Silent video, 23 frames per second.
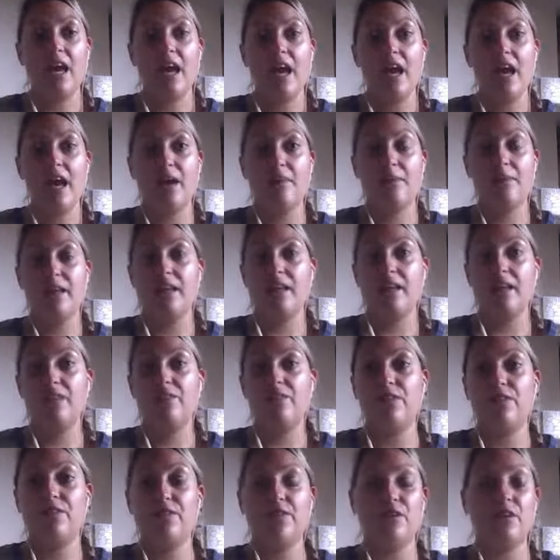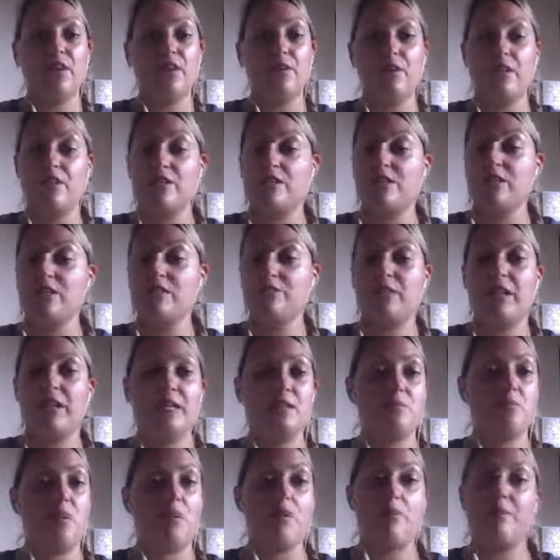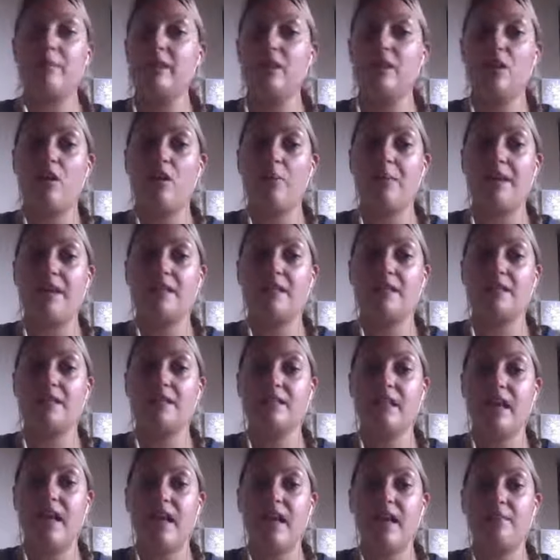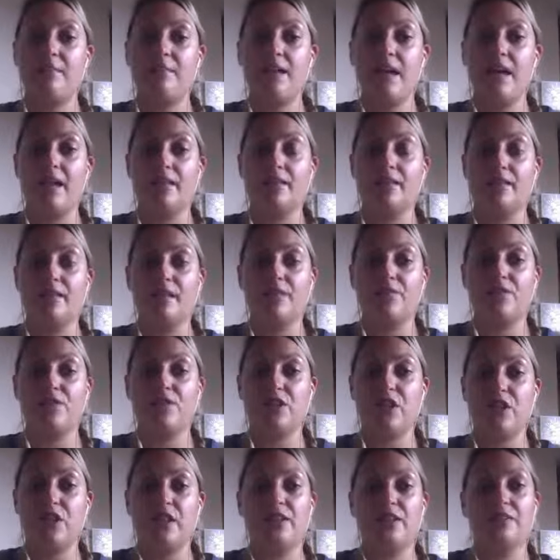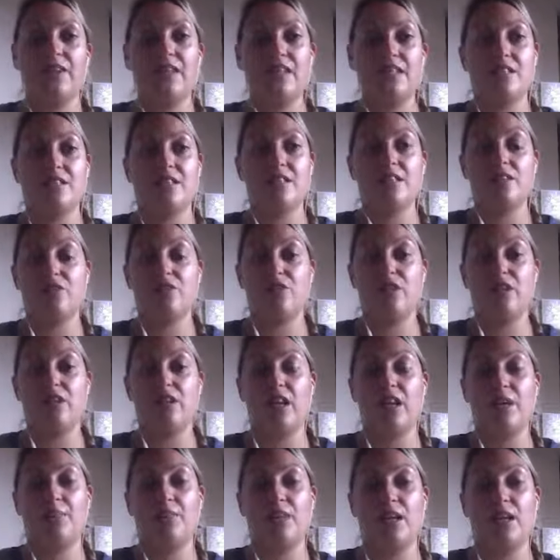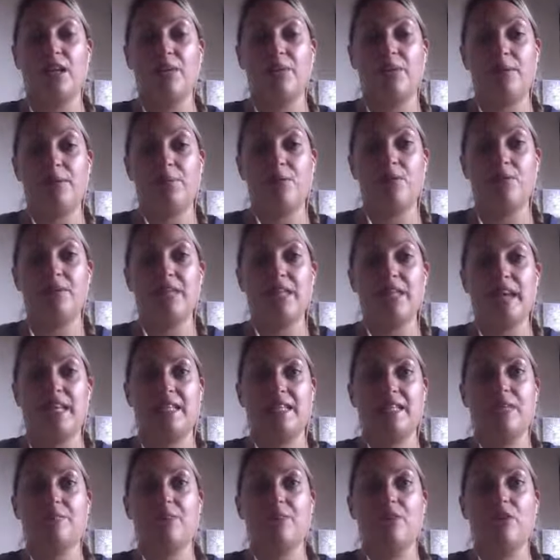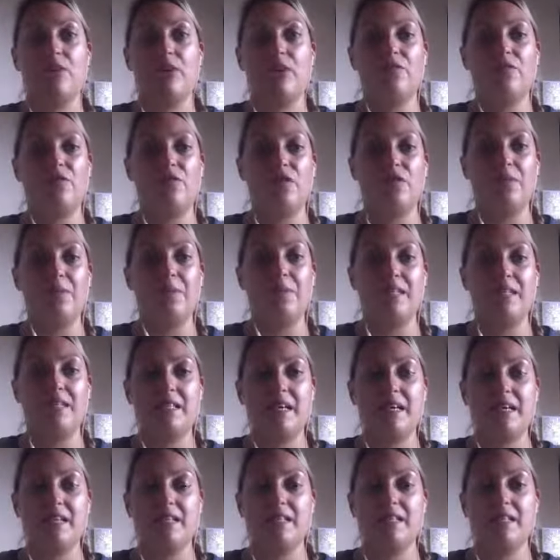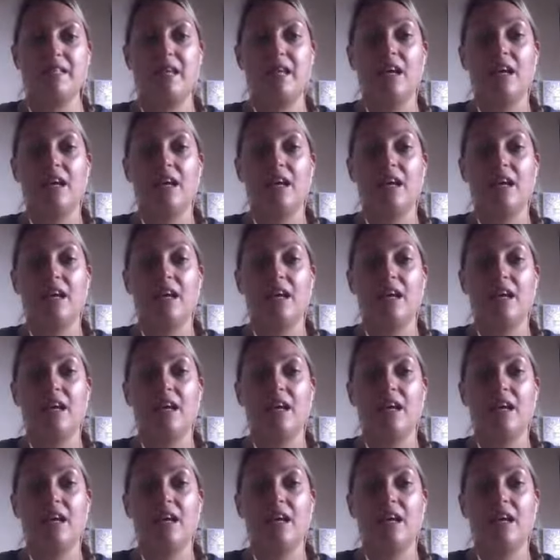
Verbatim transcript: Um, and then if you've got any questions, please pop them in the comments, um, as I'd love to kind of answer those for you and help you a little bit more with getting blogging for your business.